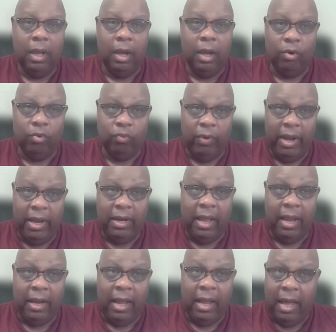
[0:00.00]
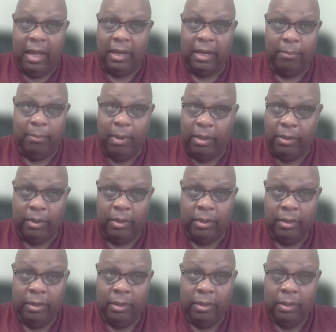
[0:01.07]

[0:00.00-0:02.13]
a great iconic mother